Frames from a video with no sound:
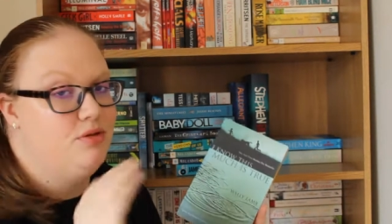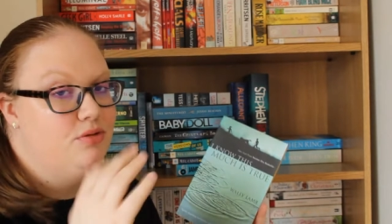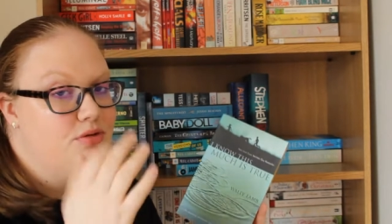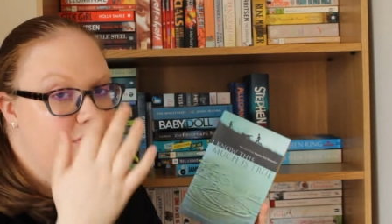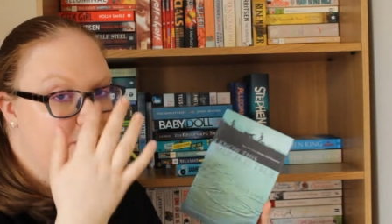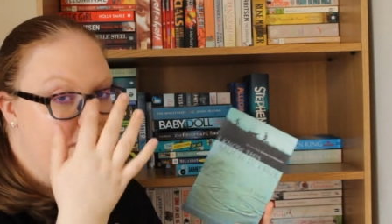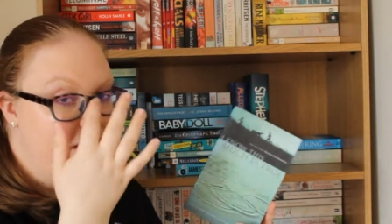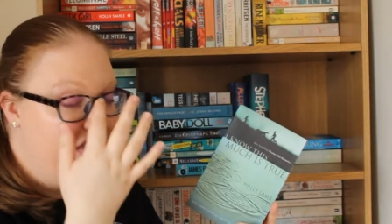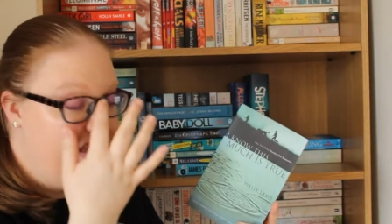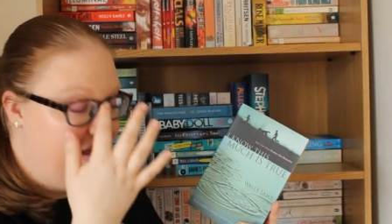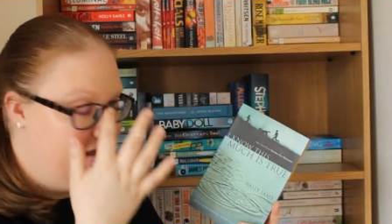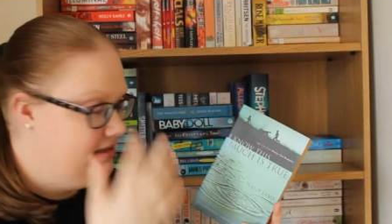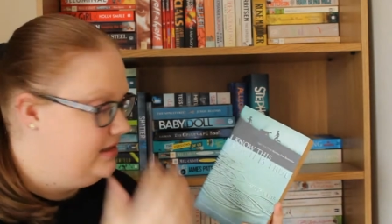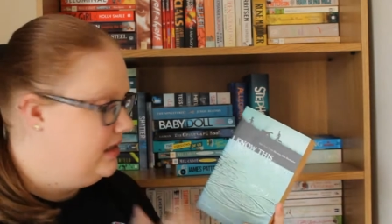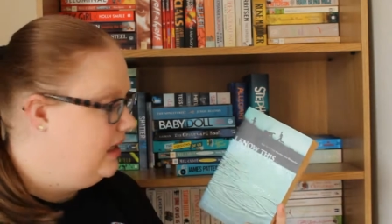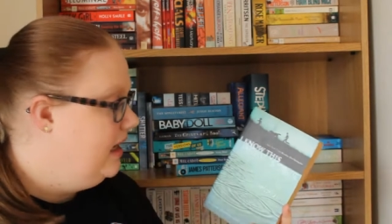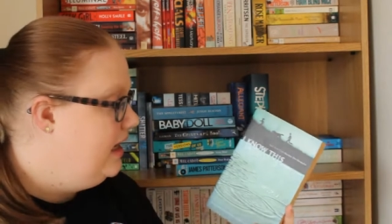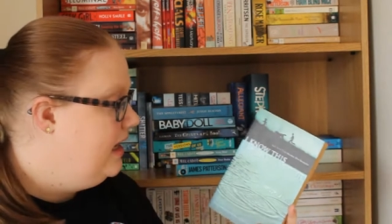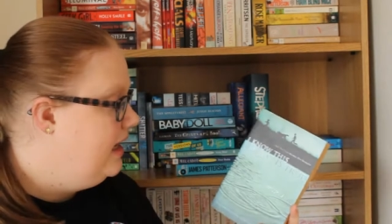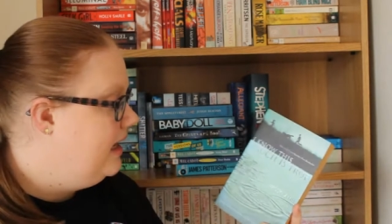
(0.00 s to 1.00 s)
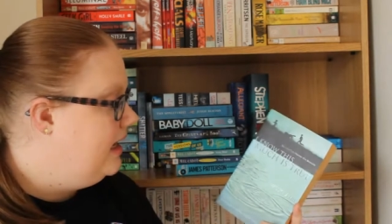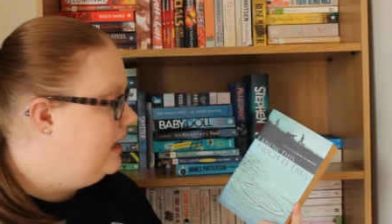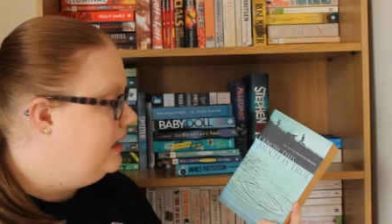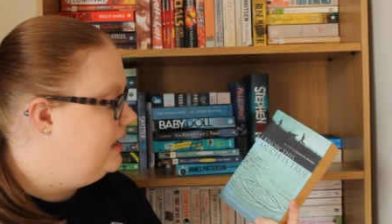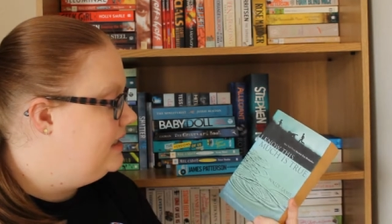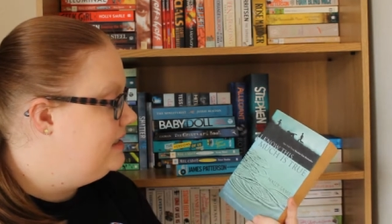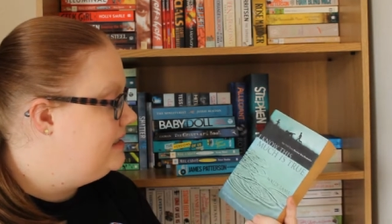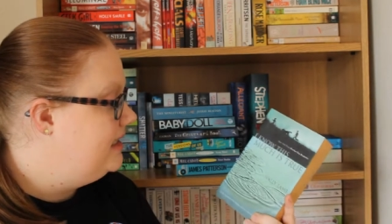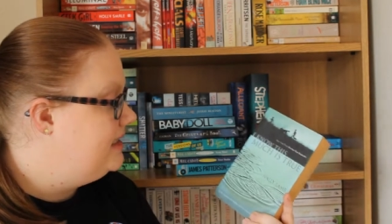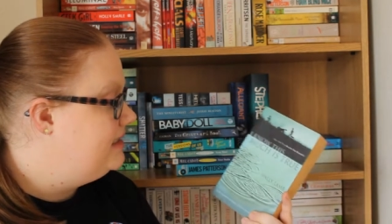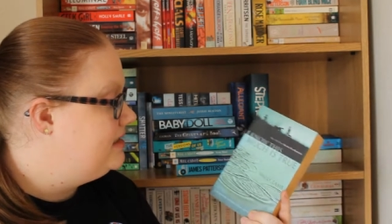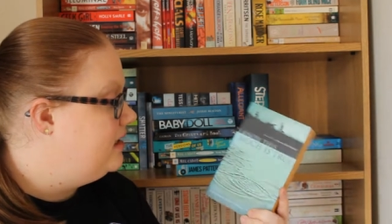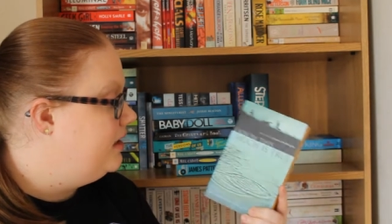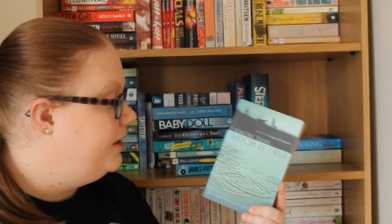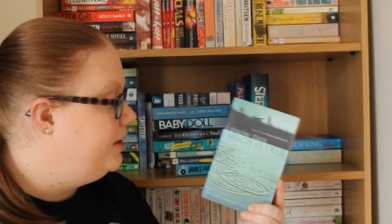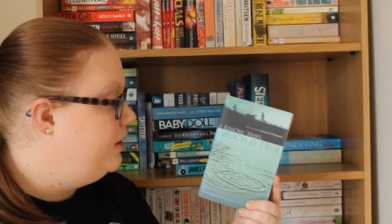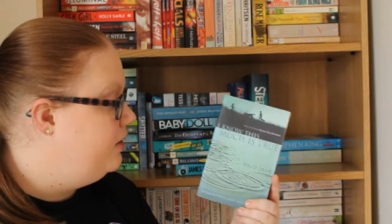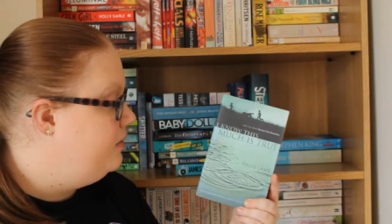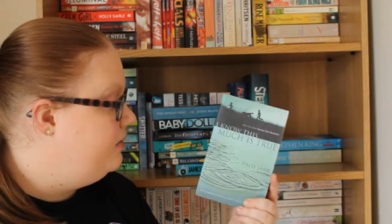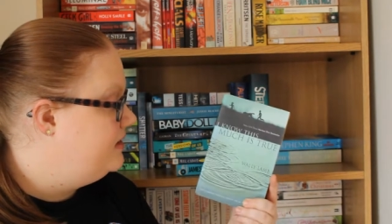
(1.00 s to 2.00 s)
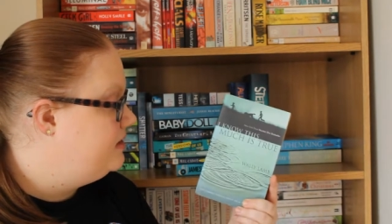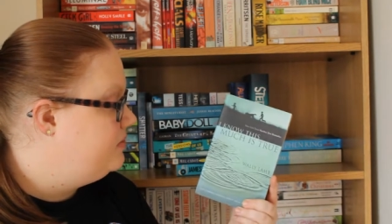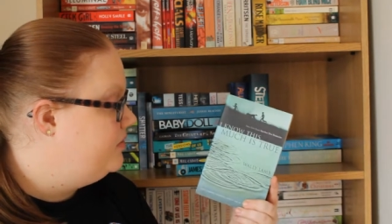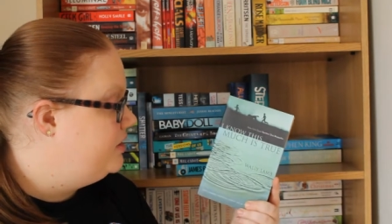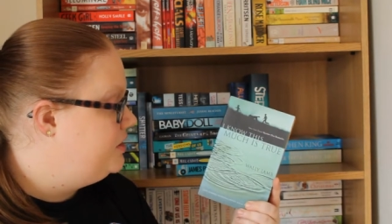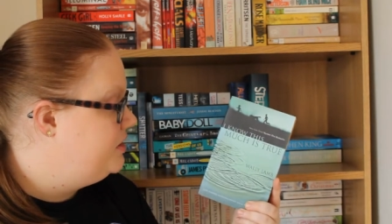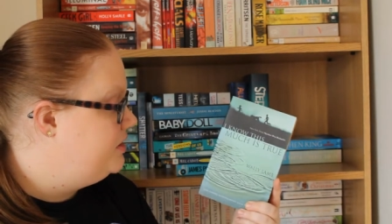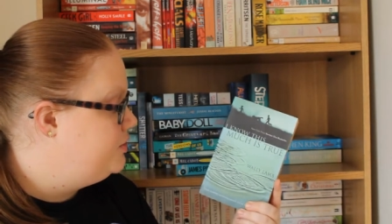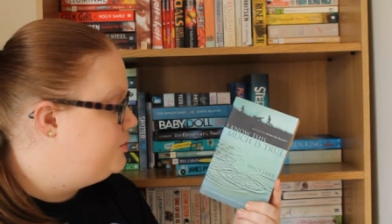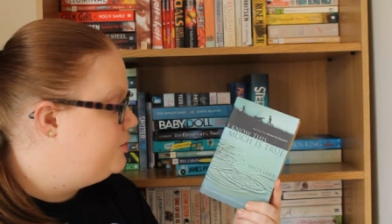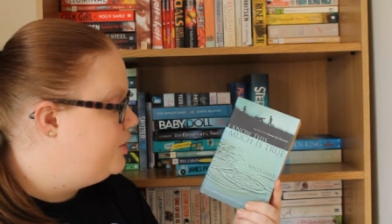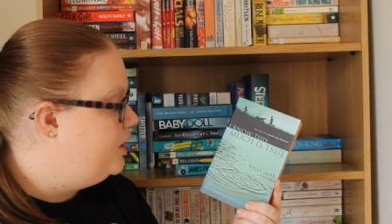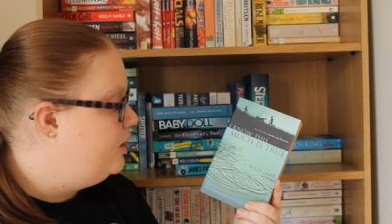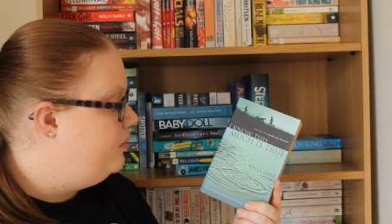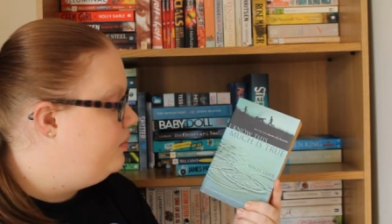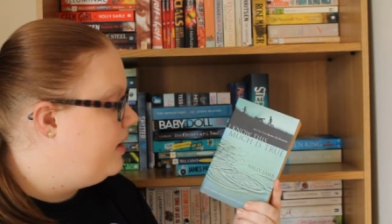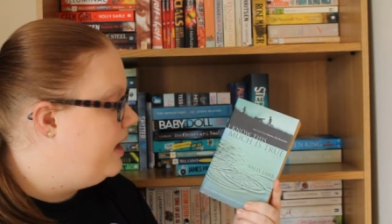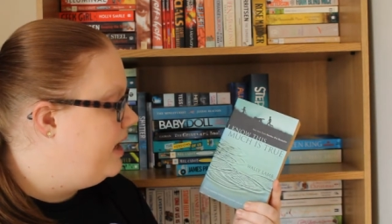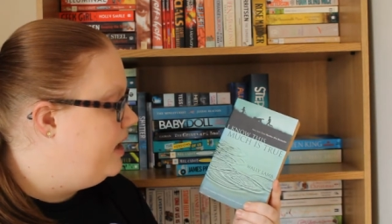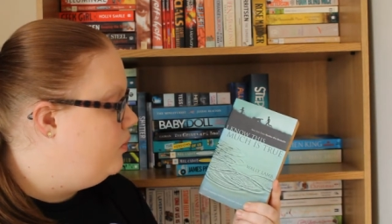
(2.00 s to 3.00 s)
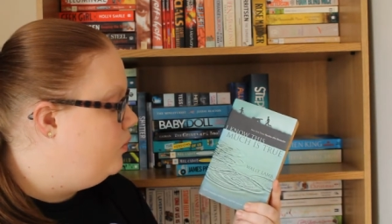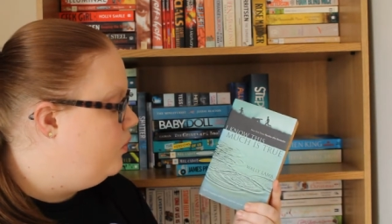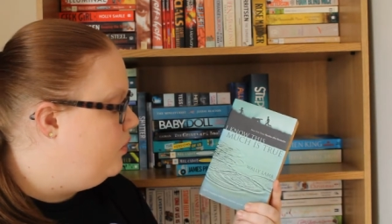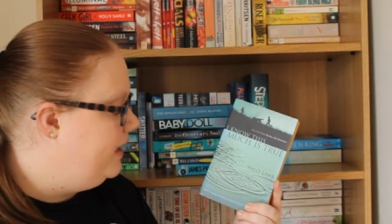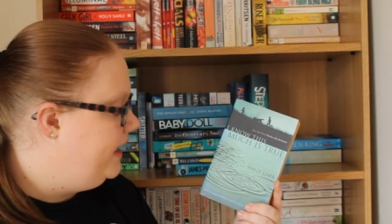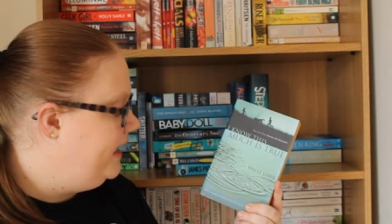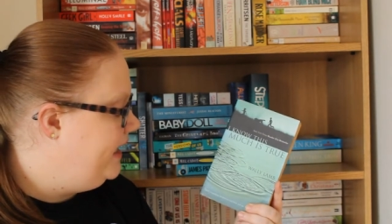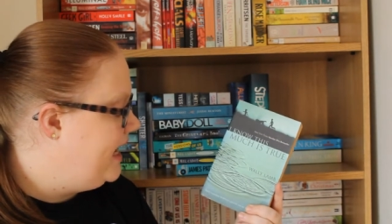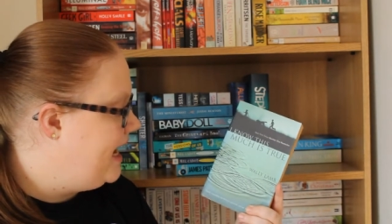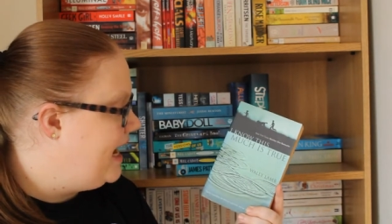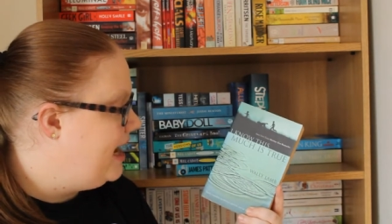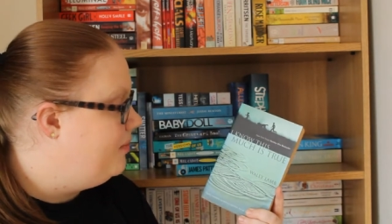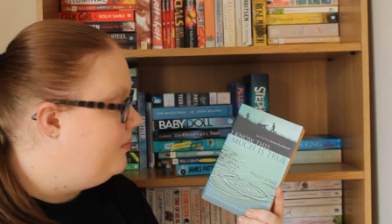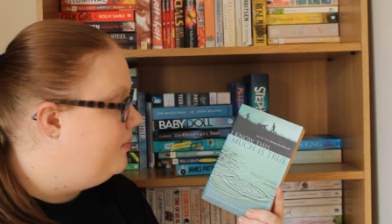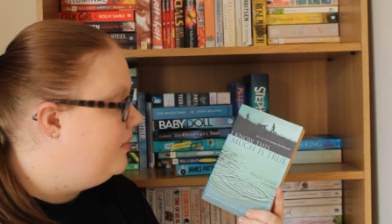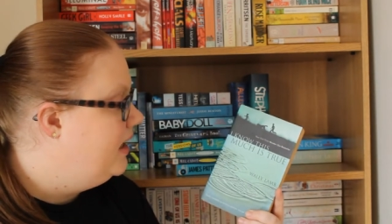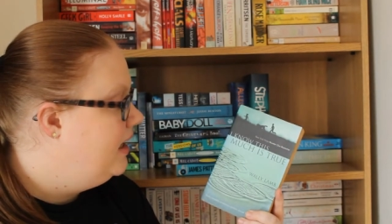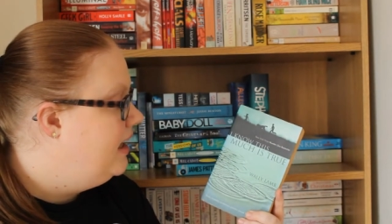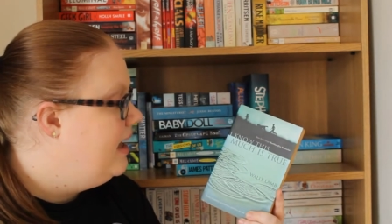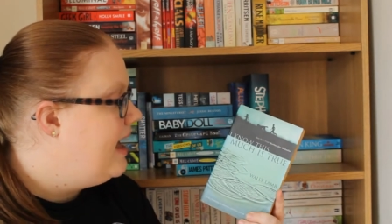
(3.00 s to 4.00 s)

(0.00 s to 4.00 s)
talked about this and this is I Know This Much Is True by Wally Lamb.